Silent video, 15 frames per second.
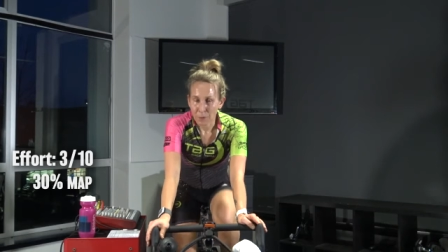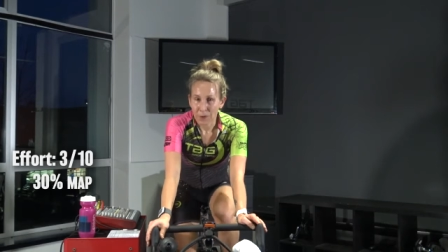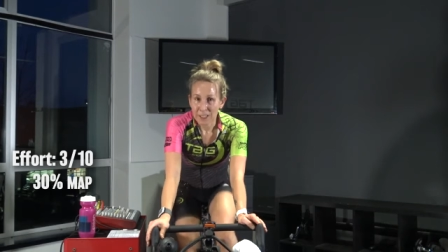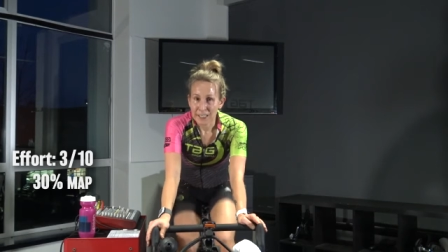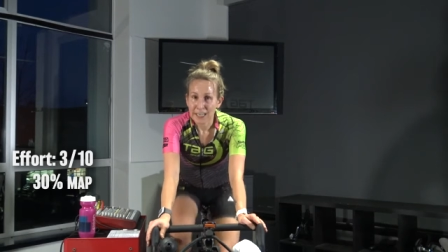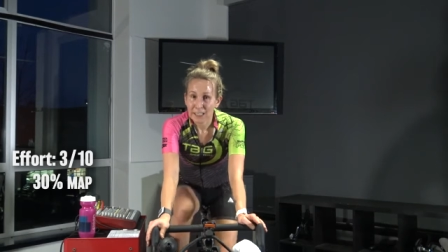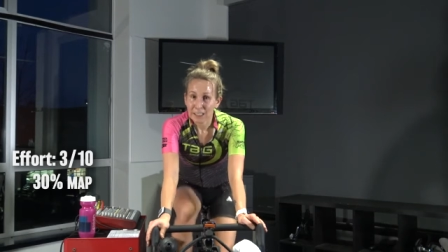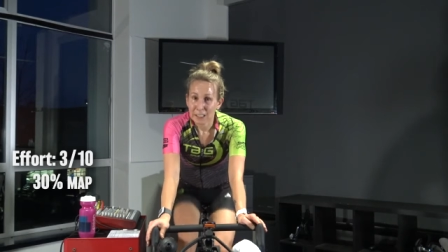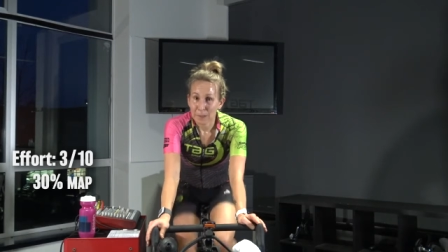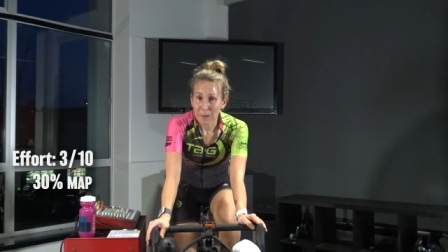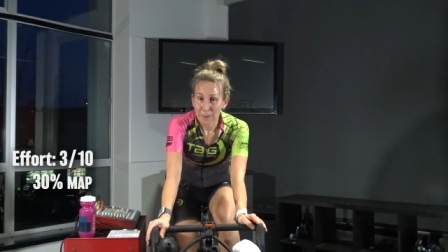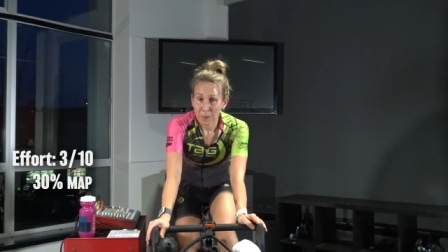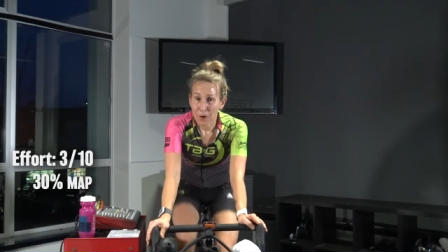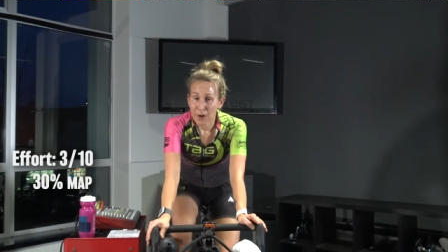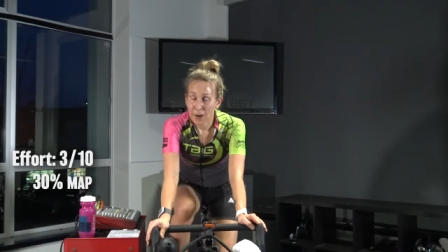you want to take a little
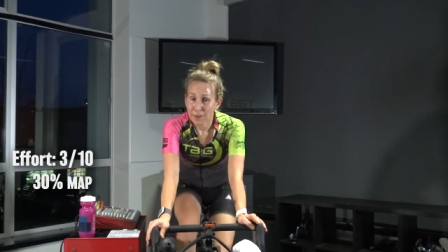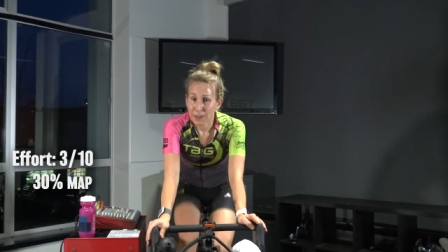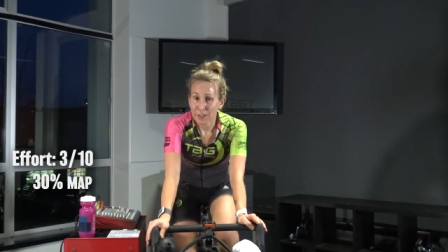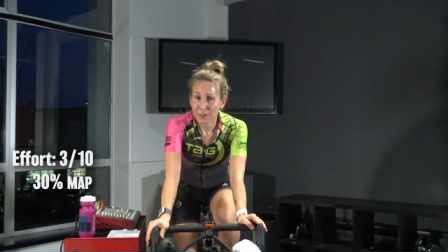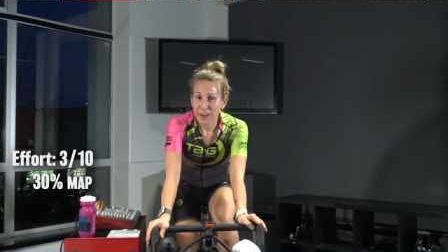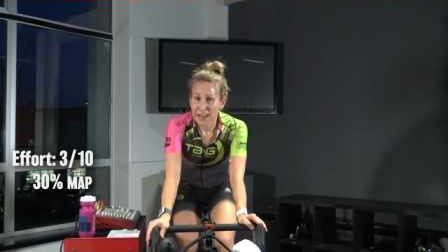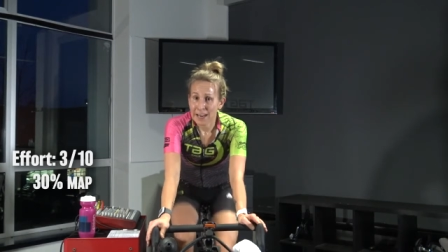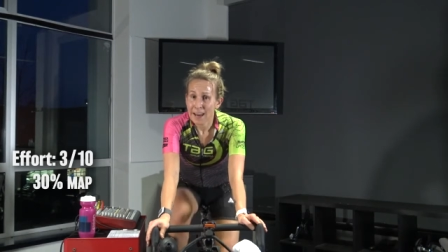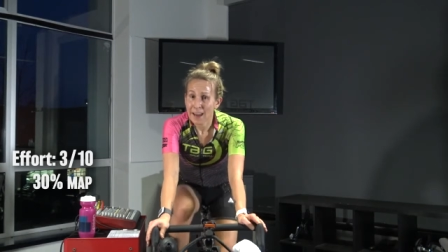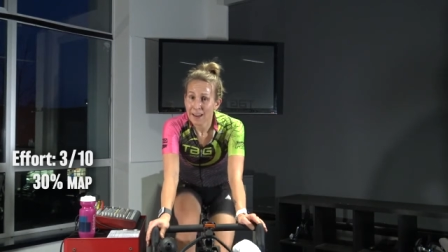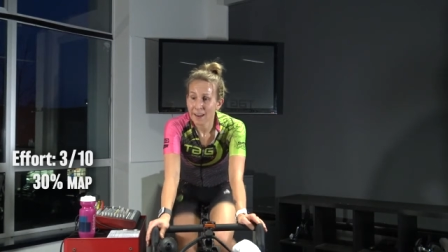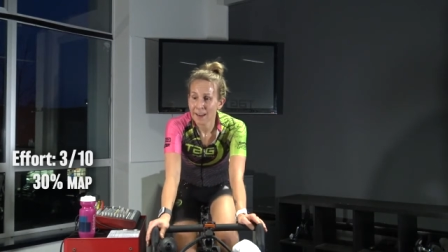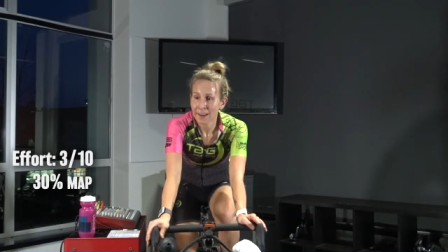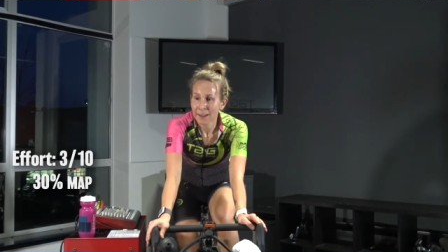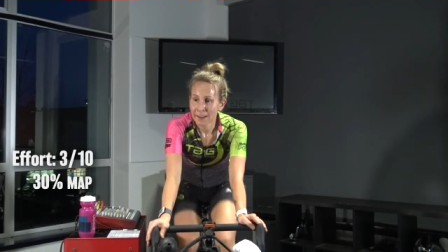bit more off, that's fine.
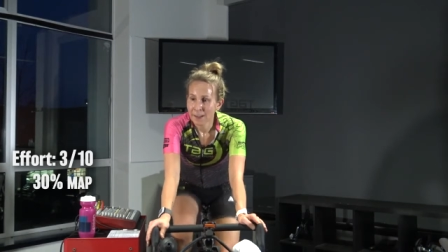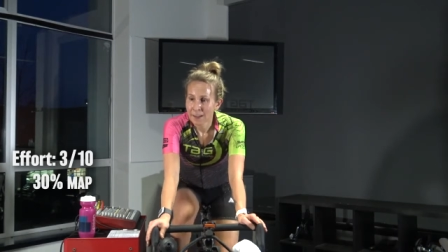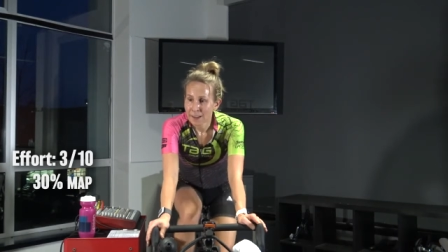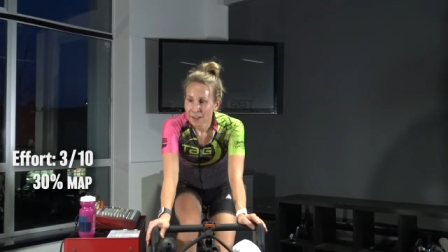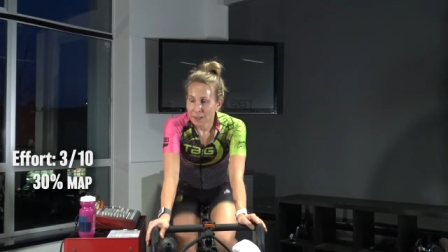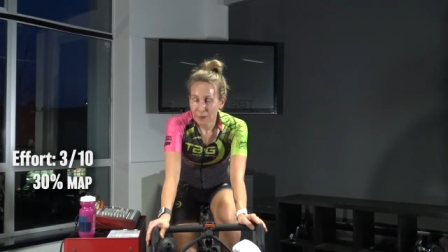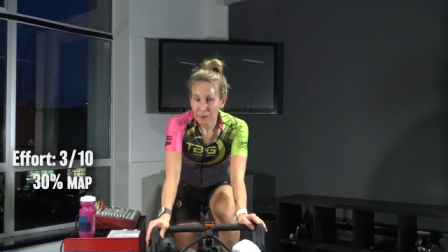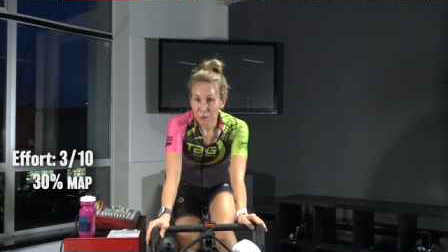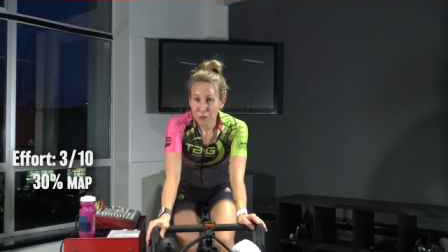We